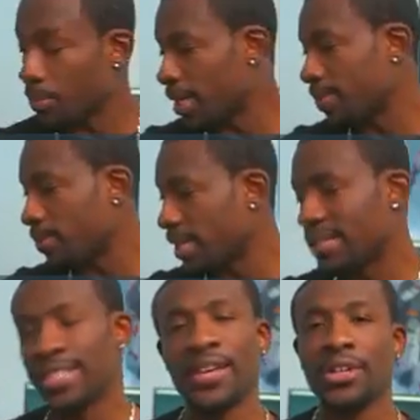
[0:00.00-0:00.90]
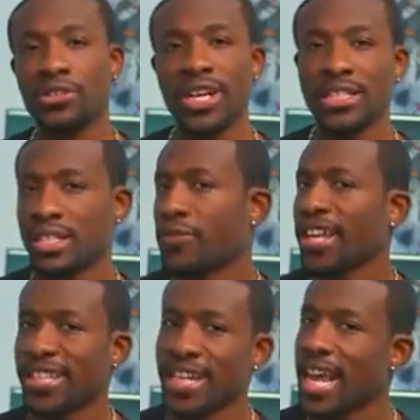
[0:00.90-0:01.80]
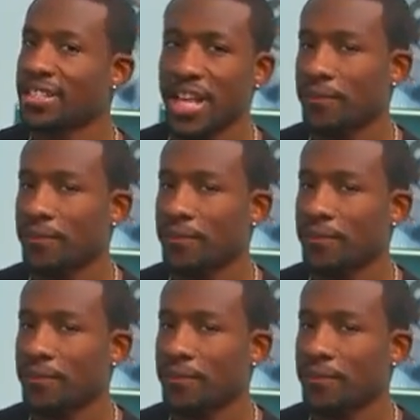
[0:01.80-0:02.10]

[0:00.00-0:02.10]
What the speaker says: but its saving grace is the fact that it has